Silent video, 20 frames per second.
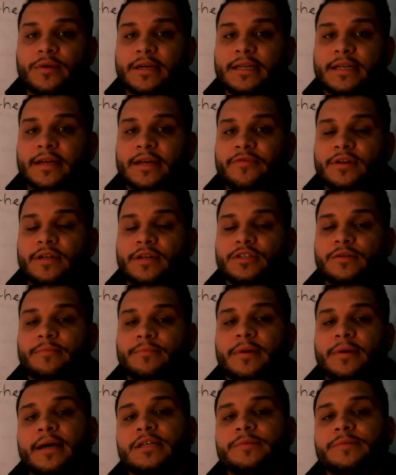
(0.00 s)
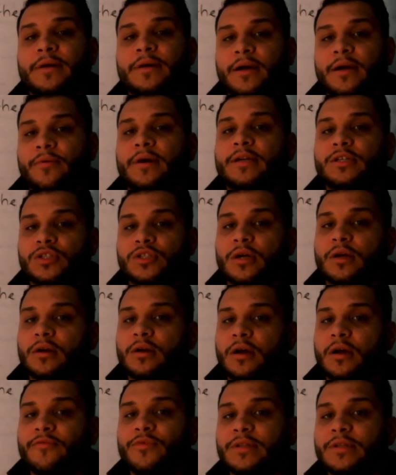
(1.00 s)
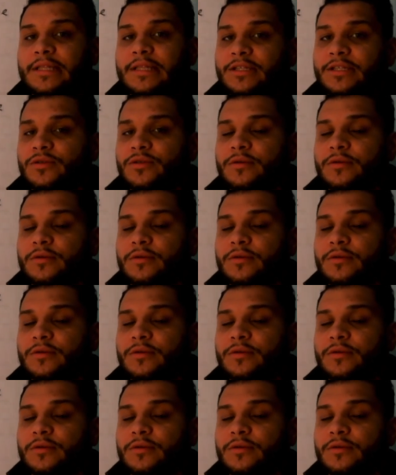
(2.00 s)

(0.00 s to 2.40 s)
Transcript: definition box, but I want to start off with digital